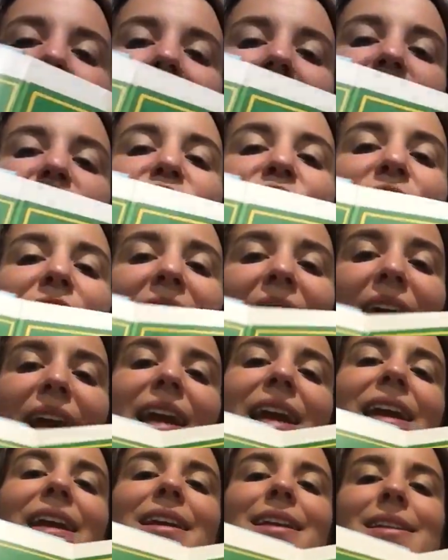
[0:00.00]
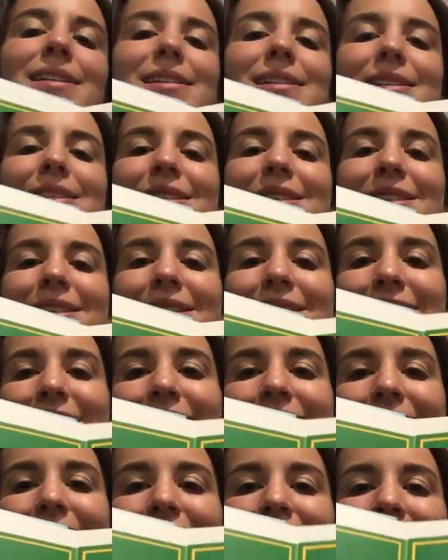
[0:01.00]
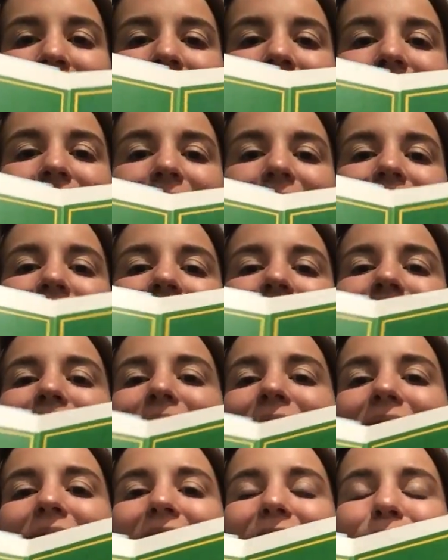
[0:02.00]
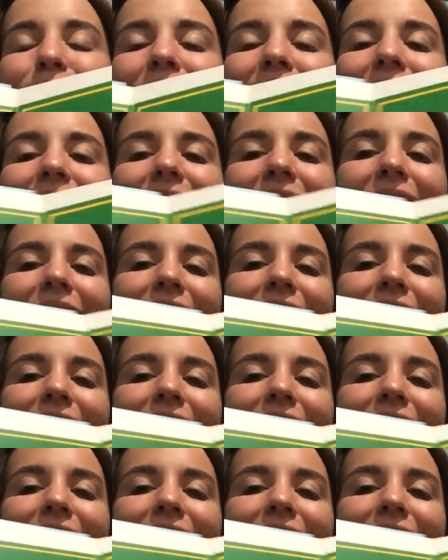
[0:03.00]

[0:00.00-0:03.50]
Book of Trains. So it gets really big.